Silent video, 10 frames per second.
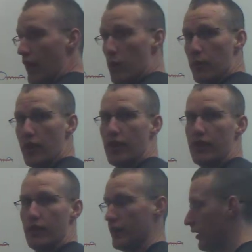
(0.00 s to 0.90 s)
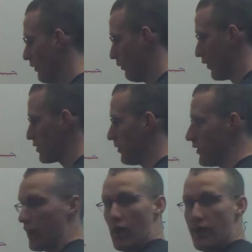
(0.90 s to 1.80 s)
output, once we've
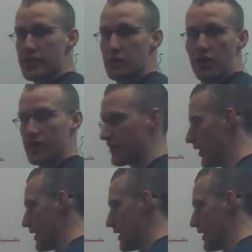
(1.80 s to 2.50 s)
done all this work, is very